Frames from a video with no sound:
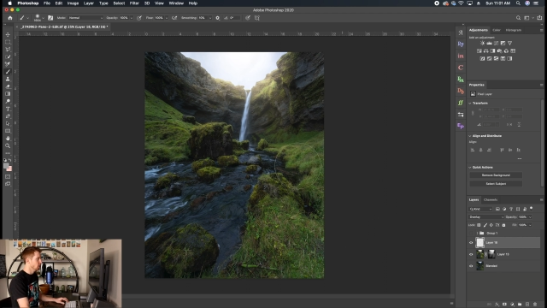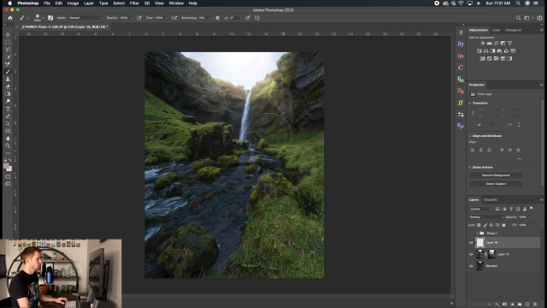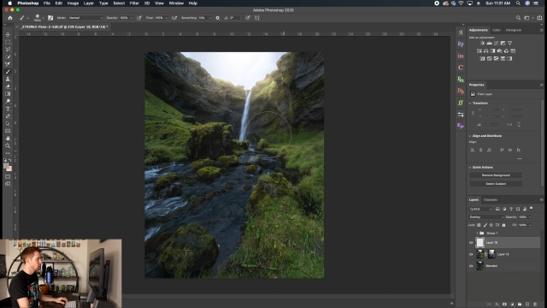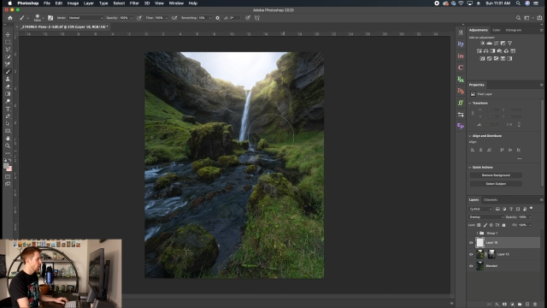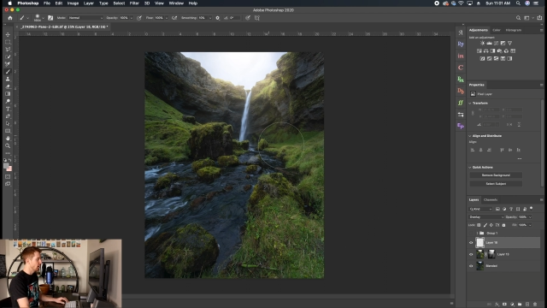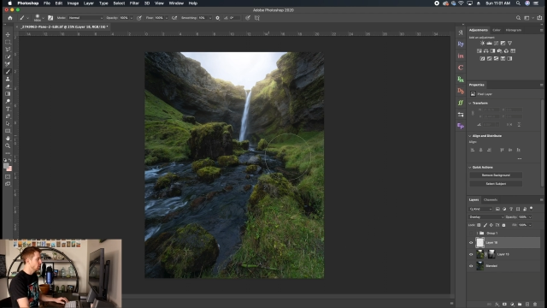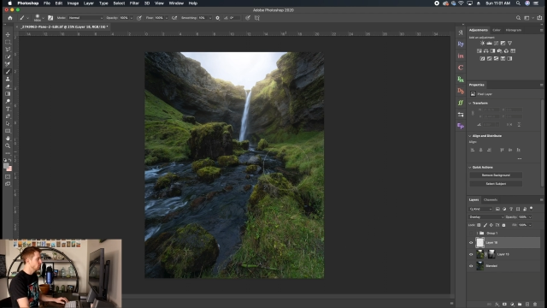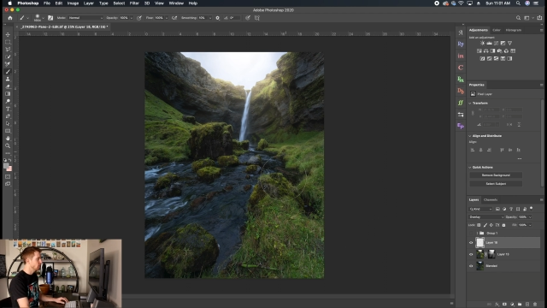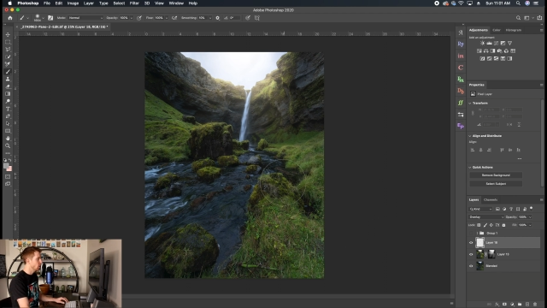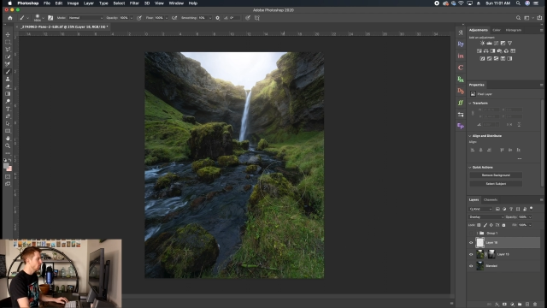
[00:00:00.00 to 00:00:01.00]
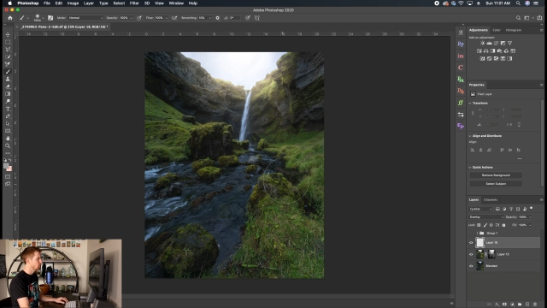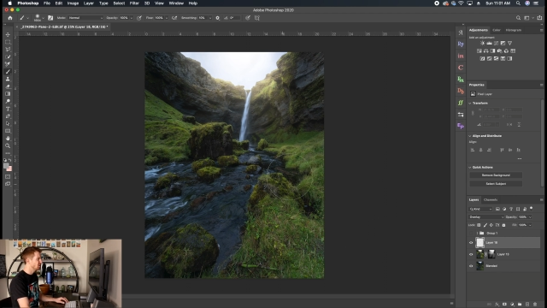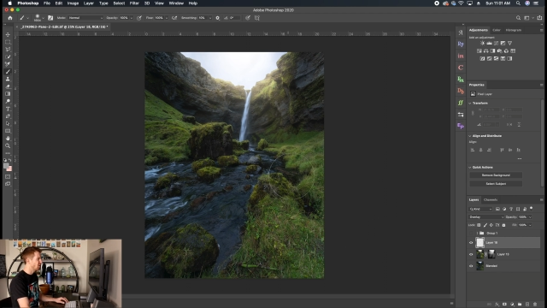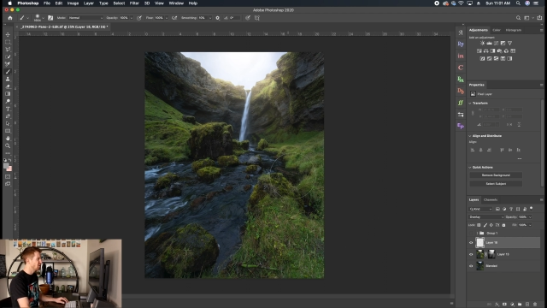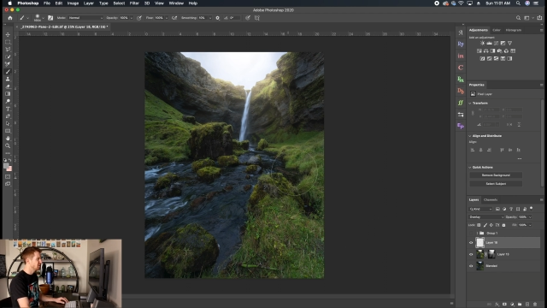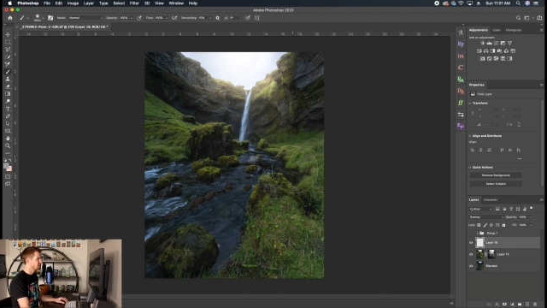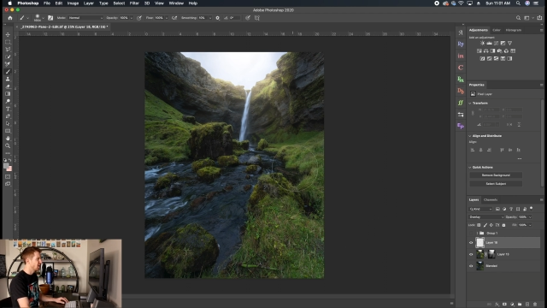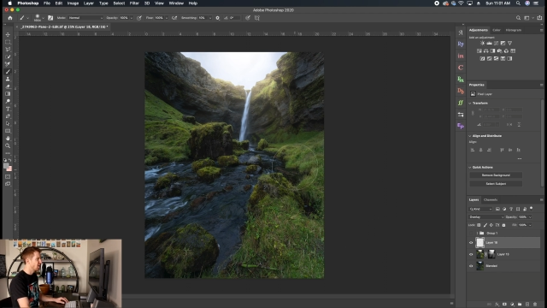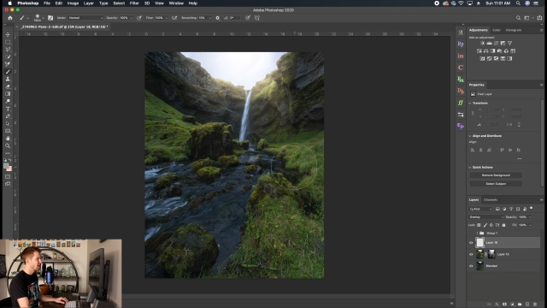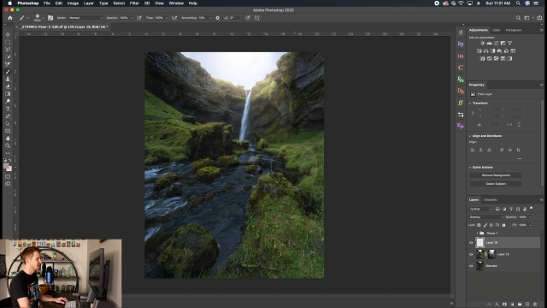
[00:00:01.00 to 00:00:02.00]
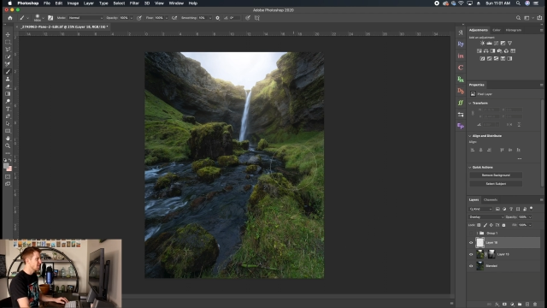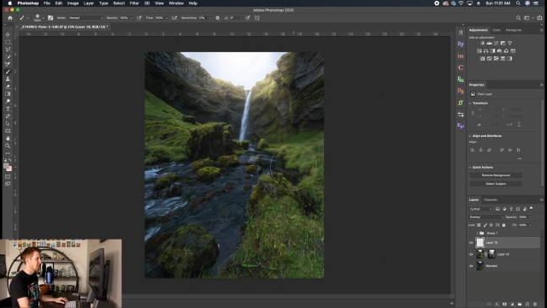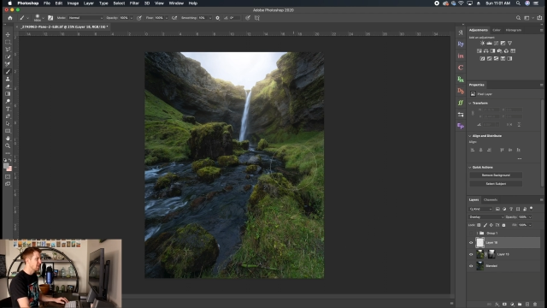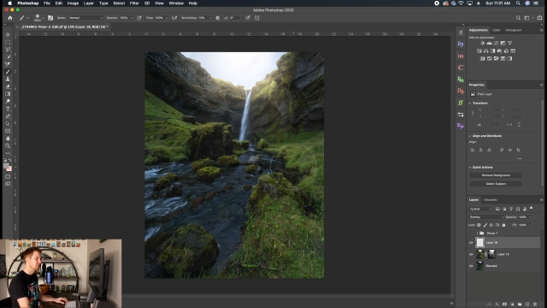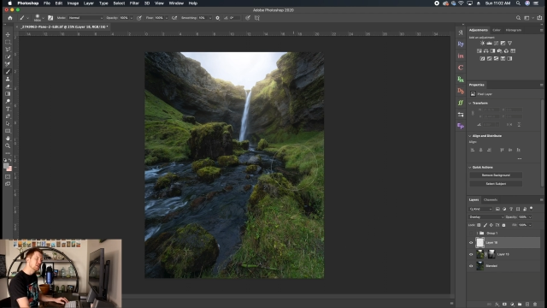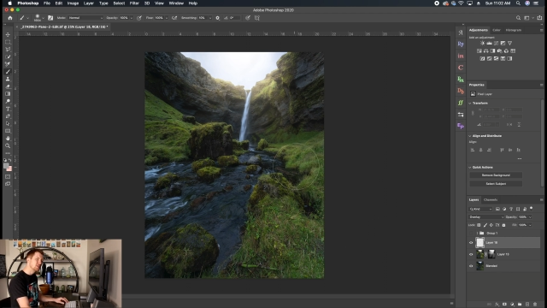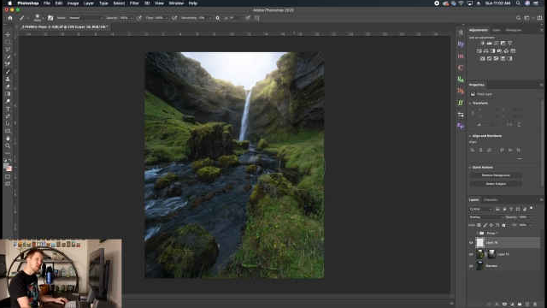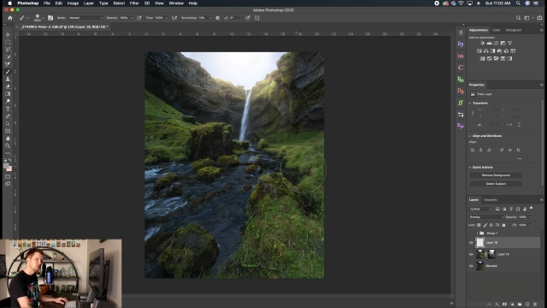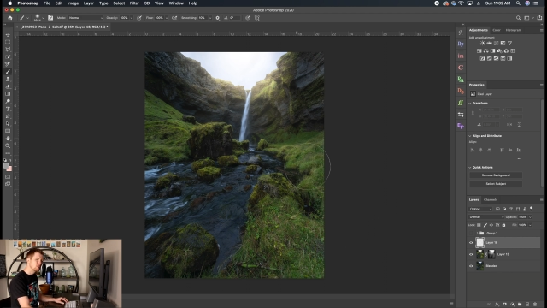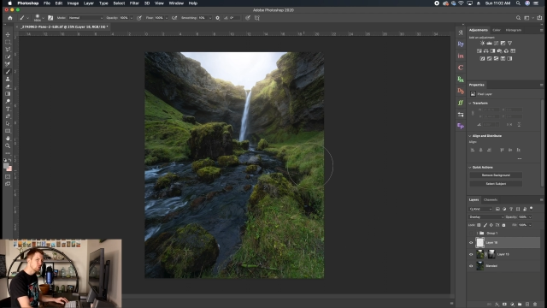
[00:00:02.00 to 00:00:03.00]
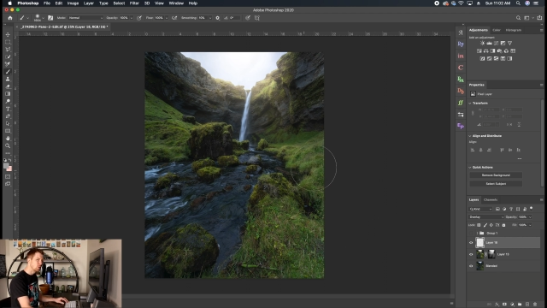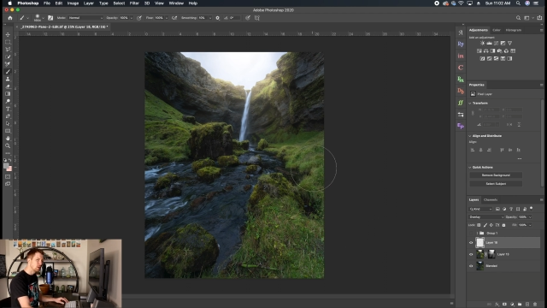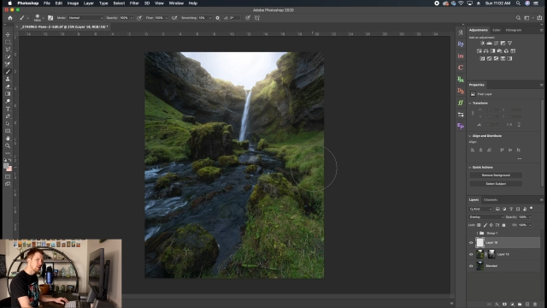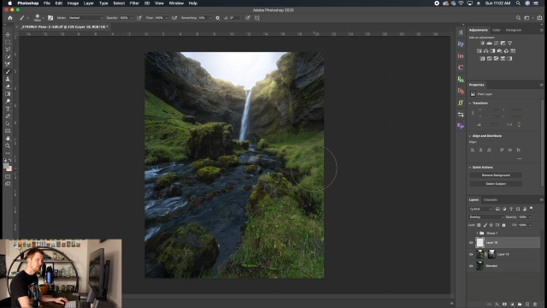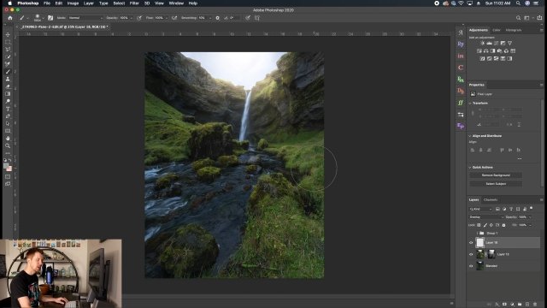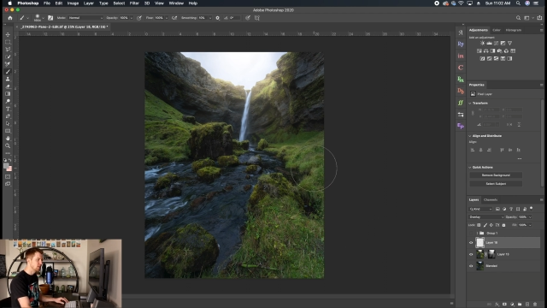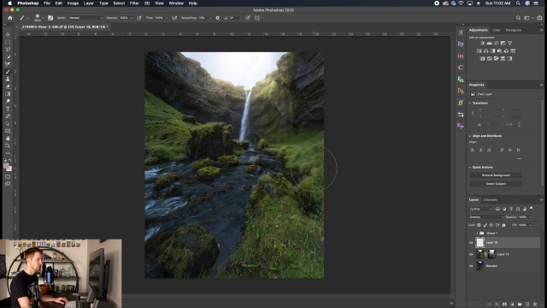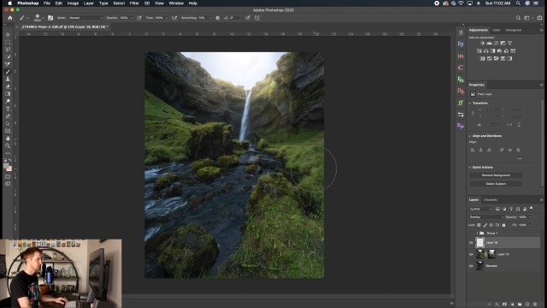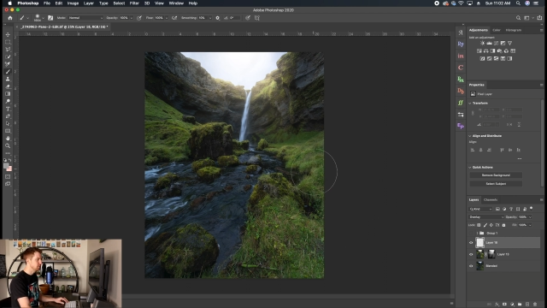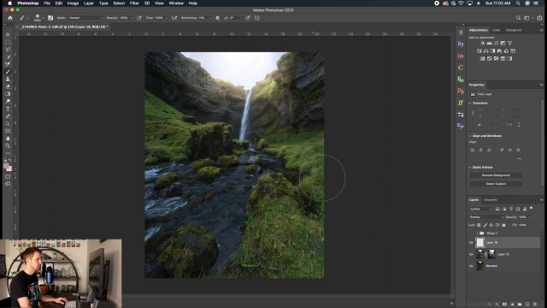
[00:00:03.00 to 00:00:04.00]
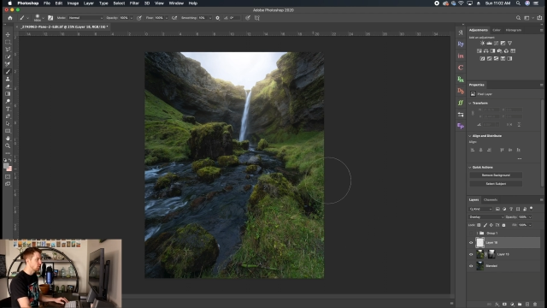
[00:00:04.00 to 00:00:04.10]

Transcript: (no speaker visible)